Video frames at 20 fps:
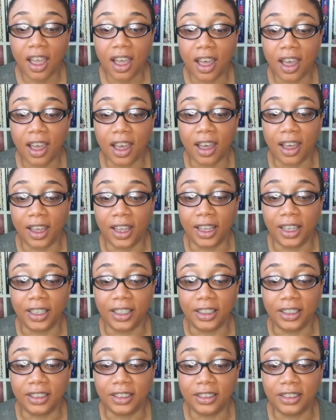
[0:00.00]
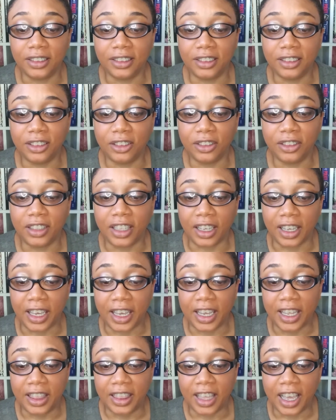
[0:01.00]

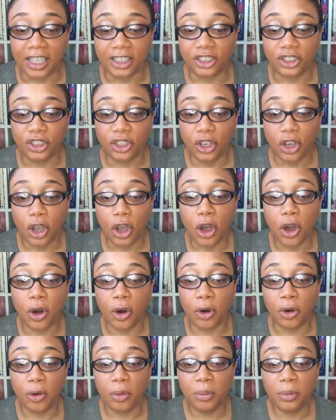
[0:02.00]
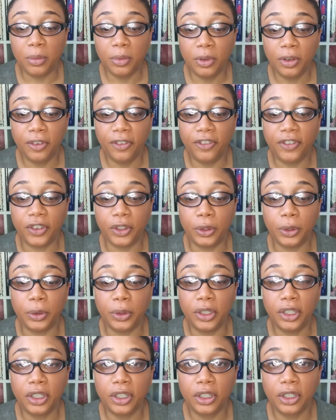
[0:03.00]
Again, that's home,
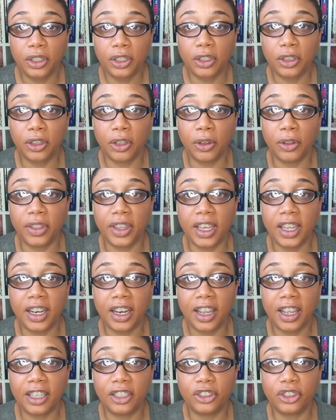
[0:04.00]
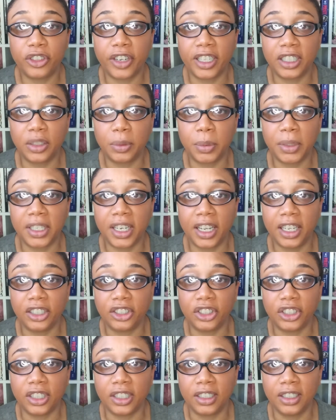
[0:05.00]
food, clothing, and
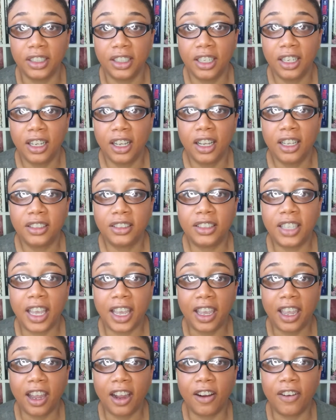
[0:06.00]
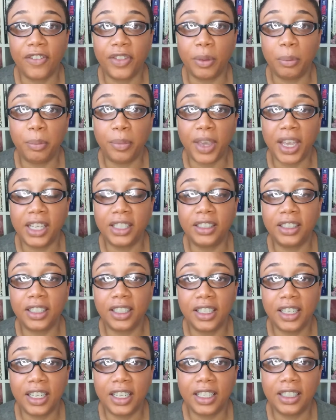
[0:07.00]
transportation. Take care of the
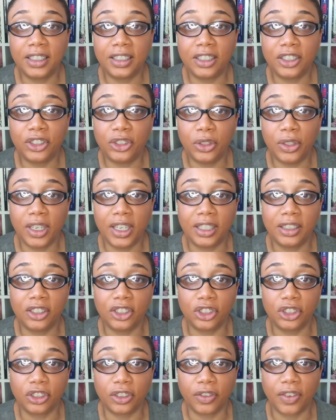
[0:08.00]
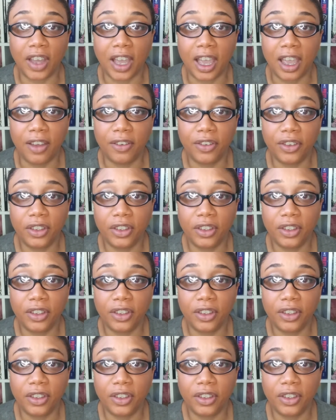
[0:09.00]
basic needs that you need to survive.